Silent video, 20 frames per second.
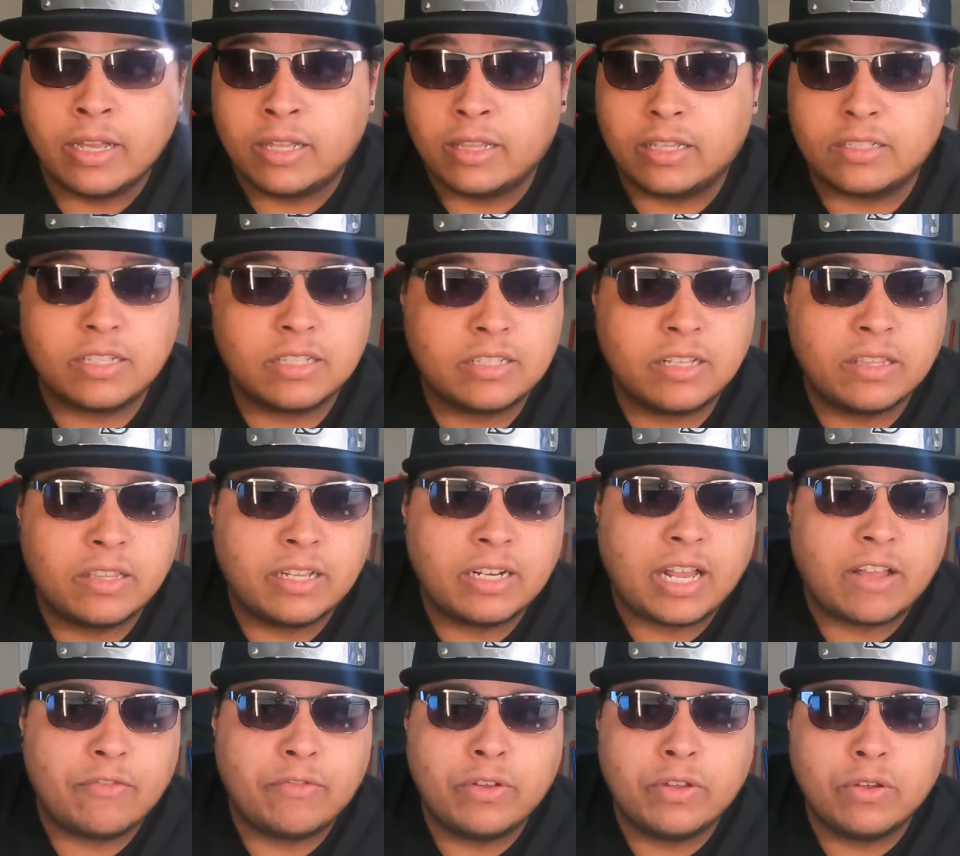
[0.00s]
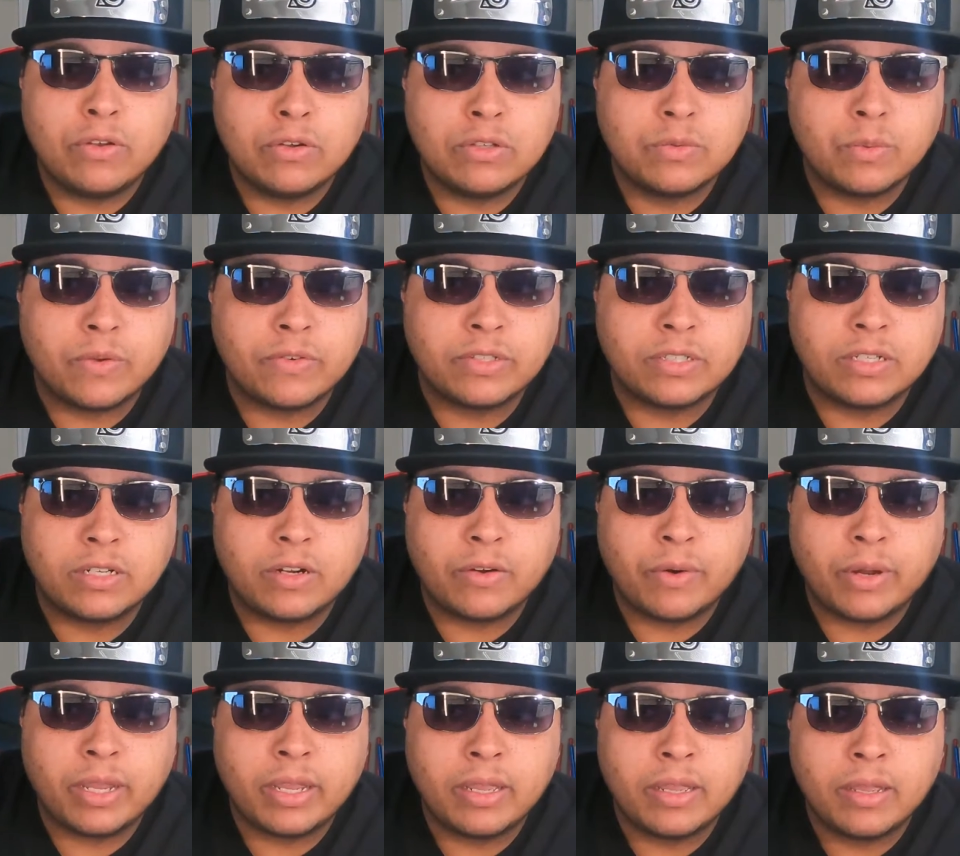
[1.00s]
This is something I've used with
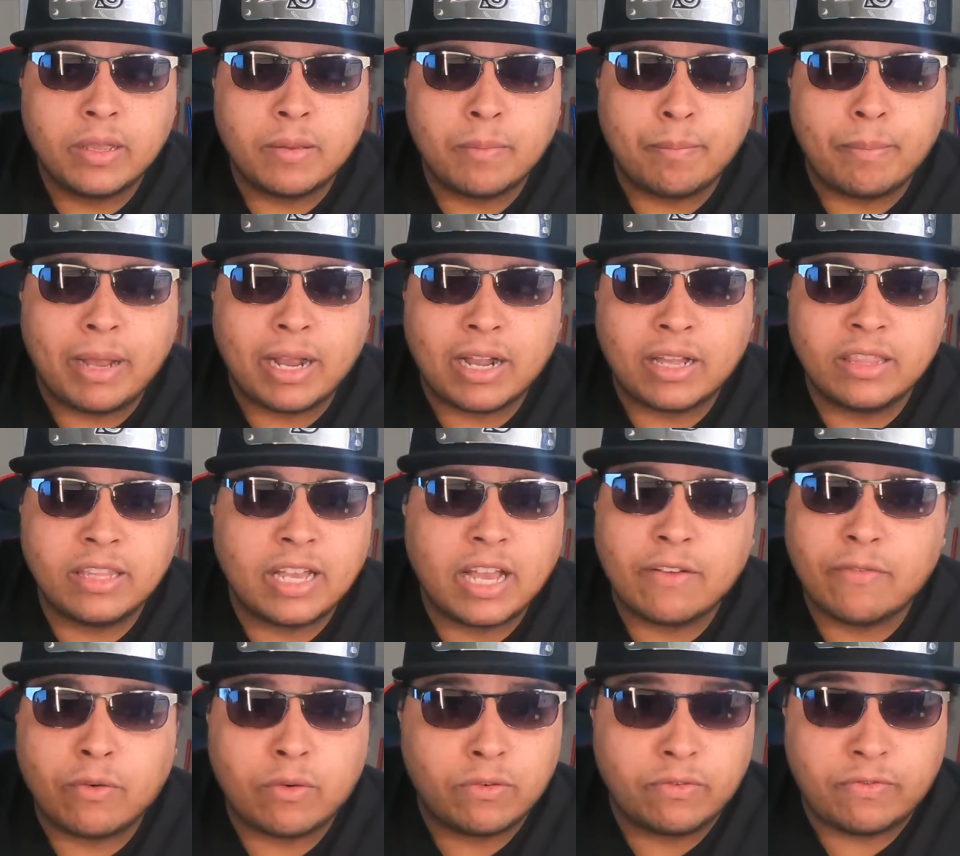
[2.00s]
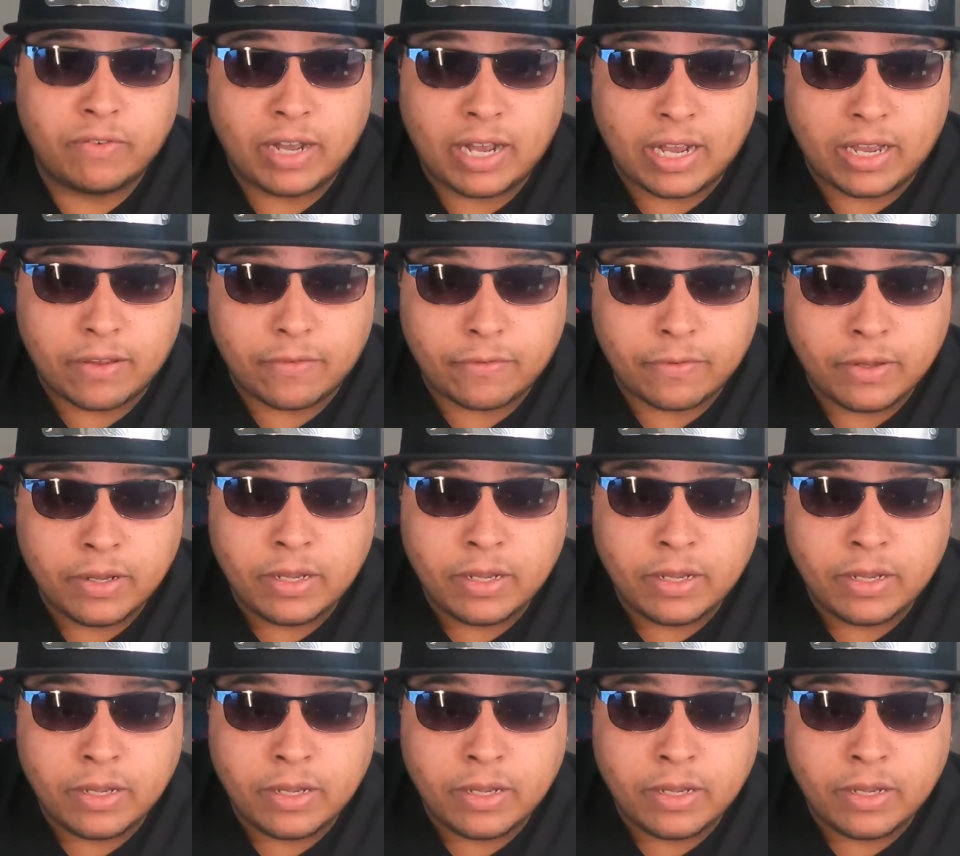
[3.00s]
Siri back on the iPhone 5.